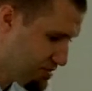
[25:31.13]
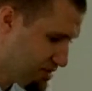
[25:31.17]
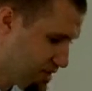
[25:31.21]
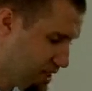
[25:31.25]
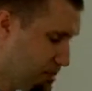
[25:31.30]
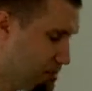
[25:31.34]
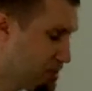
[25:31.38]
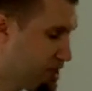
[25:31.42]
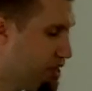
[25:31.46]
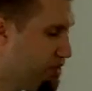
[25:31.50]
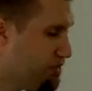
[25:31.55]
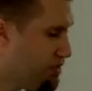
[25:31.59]

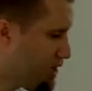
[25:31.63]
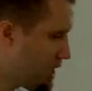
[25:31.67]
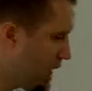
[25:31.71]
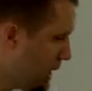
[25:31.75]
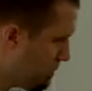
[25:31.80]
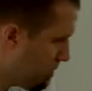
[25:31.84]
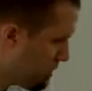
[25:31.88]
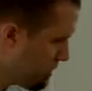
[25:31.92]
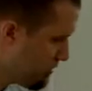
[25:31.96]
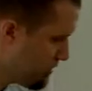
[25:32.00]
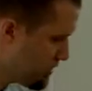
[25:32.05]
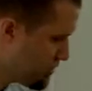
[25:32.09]
Let me give you a
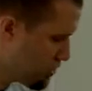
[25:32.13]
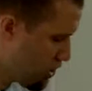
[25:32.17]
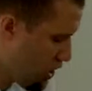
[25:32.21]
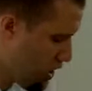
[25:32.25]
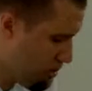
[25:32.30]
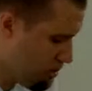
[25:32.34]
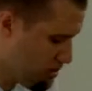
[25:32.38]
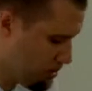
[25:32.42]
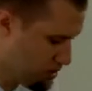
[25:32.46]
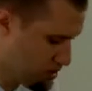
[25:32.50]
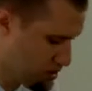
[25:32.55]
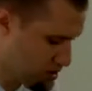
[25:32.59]
couple of
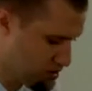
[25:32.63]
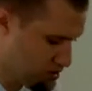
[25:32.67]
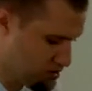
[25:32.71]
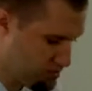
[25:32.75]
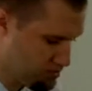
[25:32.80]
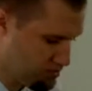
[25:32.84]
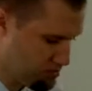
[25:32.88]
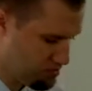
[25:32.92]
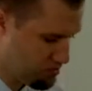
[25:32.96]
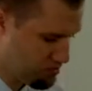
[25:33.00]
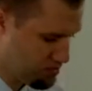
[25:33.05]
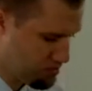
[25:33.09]
examples.
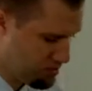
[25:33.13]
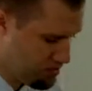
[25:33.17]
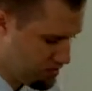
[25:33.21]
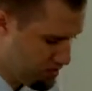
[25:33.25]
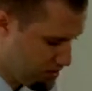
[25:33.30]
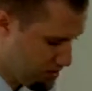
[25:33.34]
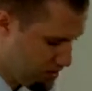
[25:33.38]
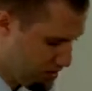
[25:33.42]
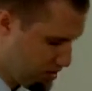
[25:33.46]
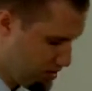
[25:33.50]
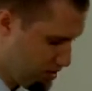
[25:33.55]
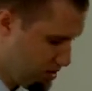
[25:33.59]

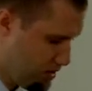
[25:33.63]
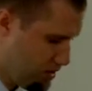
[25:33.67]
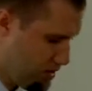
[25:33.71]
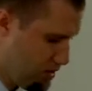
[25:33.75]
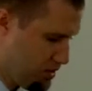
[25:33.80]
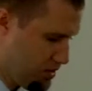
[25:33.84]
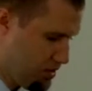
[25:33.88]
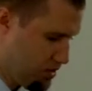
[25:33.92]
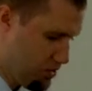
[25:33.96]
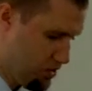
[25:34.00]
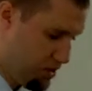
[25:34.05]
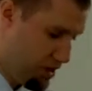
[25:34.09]

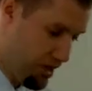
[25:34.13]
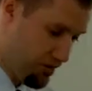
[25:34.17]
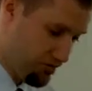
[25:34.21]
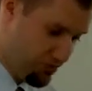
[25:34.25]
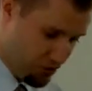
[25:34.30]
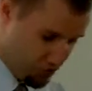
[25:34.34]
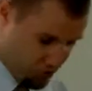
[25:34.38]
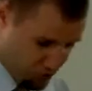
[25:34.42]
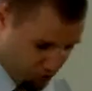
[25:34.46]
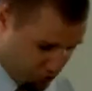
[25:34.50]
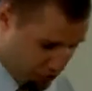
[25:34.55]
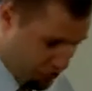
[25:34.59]
We don't have
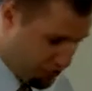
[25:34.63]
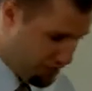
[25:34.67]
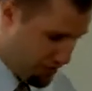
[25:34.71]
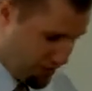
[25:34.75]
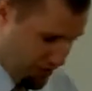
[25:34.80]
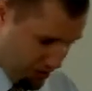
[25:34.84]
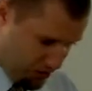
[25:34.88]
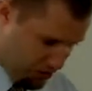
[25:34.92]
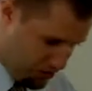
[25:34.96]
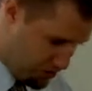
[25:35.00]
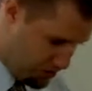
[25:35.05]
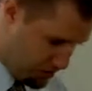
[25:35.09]
to turn
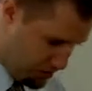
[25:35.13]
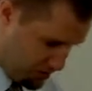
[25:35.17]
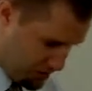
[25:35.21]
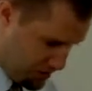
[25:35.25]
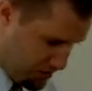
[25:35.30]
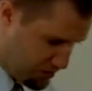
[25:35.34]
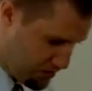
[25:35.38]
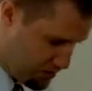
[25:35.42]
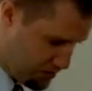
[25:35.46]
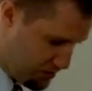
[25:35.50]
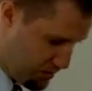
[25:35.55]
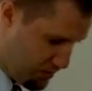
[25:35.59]
there because
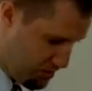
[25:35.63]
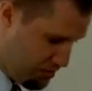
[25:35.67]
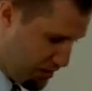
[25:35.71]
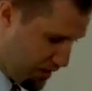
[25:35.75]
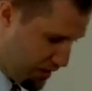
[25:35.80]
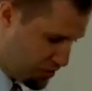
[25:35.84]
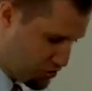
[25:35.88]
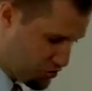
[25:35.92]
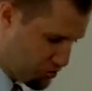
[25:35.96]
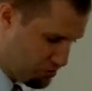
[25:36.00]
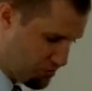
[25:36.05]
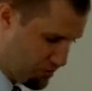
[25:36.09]
there's a
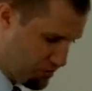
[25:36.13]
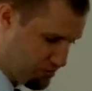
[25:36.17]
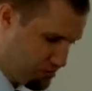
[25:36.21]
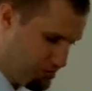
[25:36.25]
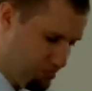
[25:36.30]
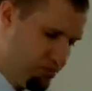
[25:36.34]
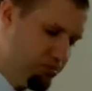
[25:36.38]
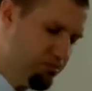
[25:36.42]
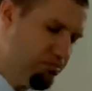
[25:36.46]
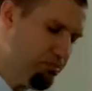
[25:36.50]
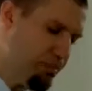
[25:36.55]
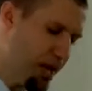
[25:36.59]
bunch,
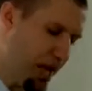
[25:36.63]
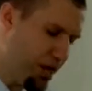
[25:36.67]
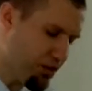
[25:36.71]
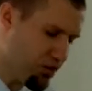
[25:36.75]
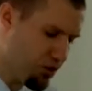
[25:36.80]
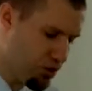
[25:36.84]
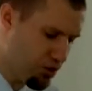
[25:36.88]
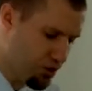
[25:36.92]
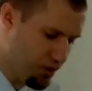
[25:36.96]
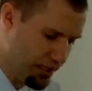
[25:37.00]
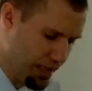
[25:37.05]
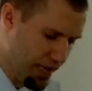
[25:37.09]
but
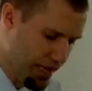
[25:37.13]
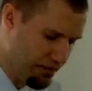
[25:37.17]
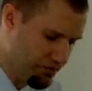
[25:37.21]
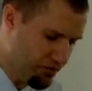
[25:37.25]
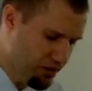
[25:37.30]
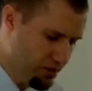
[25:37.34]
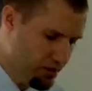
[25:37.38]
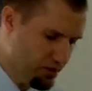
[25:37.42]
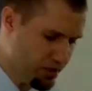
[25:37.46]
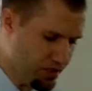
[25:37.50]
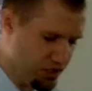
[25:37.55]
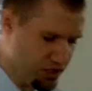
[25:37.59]
Matthew
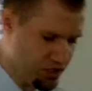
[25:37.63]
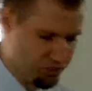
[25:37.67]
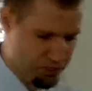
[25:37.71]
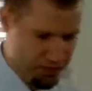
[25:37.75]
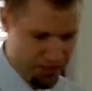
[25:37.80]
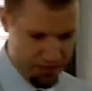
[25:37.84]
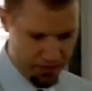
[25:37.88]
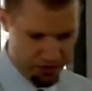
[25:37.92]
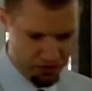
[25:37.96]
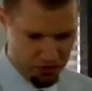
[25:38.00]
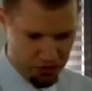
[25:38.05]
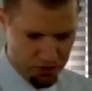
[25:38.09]
11, he's
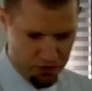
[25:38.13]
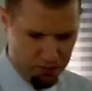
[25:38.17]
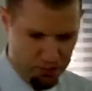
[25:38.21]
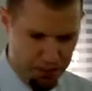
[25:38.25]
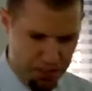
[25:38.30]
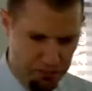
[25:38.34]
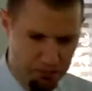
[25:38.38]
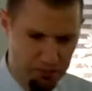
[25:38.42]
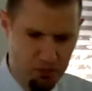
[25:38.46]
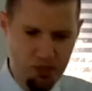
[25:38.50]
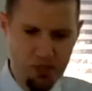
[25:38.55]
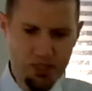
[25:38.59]
speaking to the
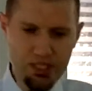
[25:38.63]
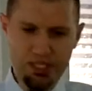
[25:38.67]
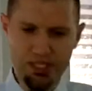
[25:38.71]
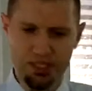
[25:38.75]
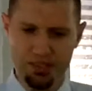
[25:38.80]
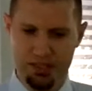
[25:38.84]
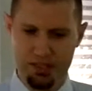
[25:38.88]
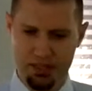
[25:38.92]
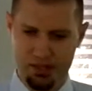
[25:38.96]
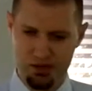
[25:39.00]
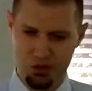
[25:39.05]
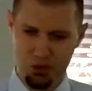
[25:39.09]
people
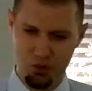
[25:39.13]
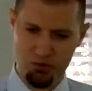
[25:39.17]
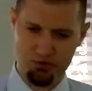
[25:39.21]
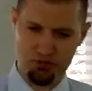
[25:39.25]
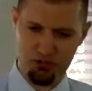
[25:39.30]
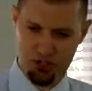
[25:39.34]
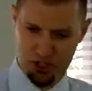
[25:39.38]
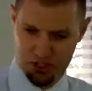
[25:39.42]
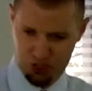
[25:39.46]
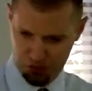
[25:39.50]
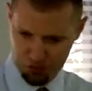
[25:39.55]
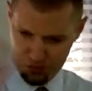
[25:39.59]
who have
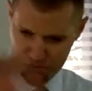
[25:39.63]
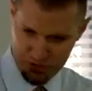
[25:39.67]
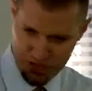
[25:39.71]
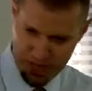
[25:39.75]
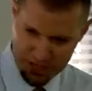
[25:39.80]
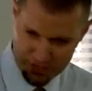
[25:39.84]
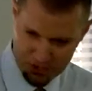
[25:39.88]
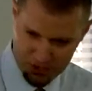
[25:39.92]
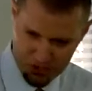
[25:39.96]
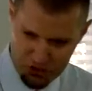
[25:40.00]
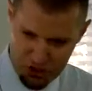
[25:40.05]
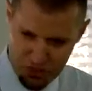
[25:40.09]
just
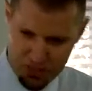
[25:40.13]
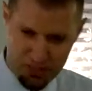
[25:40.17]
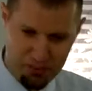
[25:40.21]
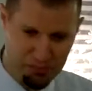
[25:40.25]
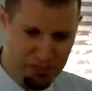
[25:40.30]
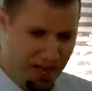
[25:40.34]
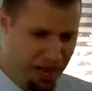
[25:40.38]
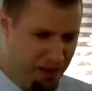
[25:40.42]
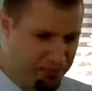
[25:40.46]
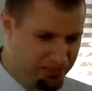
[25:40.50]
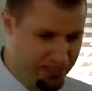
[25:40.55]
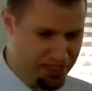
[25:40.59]
rejected John the
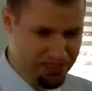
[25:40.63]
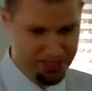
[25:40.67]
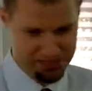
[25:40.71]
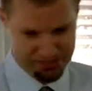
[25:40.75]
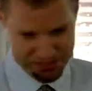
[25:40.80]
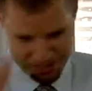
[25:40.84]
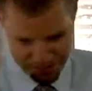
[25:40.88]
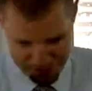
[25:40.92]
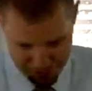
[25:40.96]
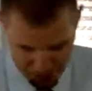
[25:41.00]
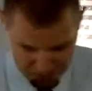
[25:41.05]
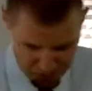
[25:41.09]
Baptist, and
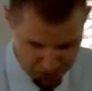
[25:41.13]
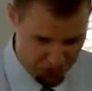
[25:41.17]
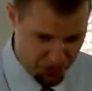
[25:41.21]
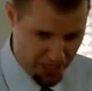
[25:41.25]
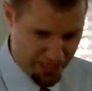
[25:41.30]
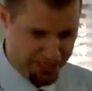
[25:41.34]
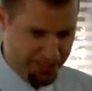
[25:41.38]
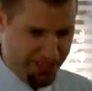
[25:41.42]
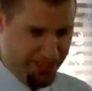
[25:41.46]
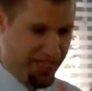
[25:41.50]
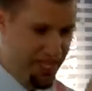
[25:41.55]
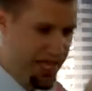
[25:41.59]
now they're
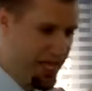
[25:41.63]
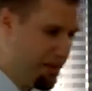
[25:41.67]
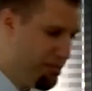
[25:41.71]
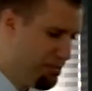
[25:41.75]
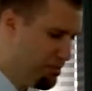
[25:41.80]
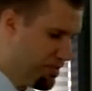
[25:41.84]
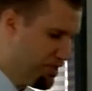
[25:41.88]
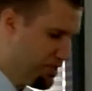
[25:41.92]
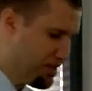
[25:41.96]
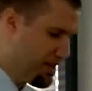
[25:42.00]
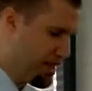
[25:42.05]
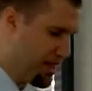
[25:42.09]
rejecting
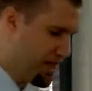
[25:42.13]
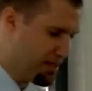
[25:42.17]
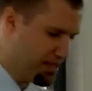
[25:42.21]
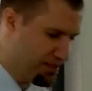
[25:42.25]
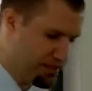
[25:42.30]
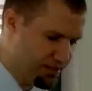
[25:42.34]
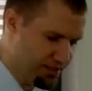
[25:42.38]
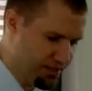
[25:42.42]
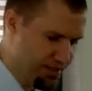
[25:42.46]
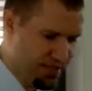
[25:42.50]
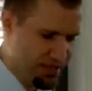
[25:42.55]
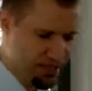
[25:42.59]
him, and he
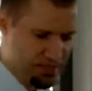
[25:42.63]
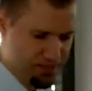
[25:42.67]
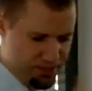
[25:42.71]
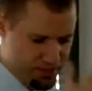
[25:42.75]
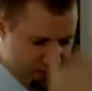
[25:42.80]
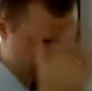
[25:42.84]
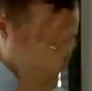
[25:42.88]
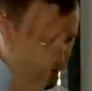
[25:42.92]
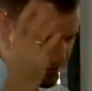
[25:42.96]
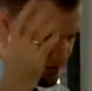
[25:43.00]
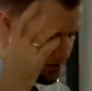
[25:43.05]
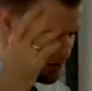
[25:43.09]
says,
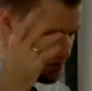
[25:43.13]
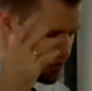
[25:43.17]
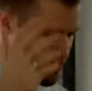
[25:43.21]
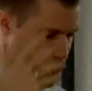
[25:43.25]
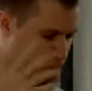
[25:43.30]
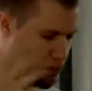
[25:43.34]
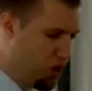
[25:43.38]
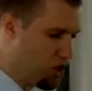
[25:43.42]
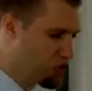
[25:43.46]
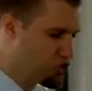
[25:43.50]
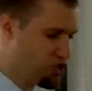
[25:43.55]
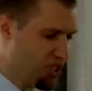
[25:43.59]
to
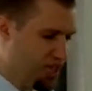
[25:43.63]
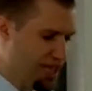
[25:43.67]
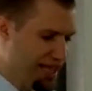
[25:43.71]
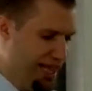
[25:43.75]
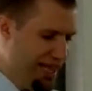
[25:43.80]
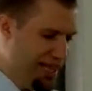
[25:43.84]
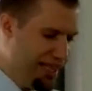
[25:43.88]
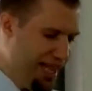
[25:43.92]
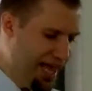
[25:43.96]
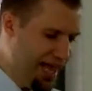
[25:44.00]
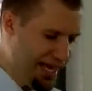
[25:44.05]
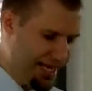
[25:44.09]
what shall I
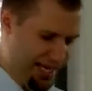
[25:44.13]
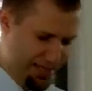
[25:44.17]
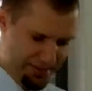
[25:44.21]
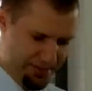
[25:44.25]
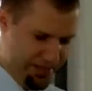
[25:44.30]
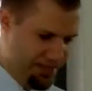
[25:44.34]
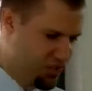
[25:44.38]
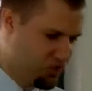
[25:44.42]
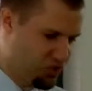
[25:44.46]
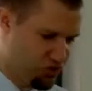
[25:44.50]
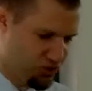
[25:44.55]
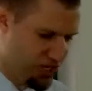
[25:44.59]
liken
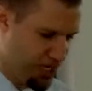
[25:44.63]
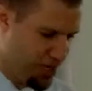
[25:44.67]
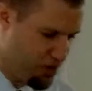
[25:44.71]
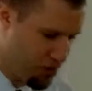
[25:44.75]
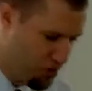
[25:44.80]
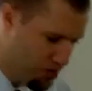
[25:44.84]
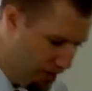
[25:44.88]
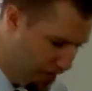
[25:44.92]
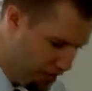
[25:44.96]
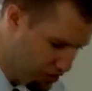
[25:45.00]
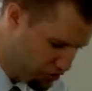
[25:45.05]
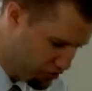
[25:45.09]
this
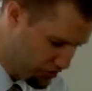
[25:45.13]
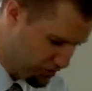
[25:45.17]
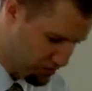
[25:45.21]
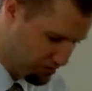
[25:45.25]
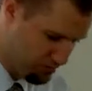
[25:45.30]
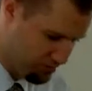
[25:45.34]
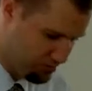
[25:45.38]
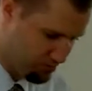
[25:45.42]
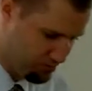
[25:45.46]
generation?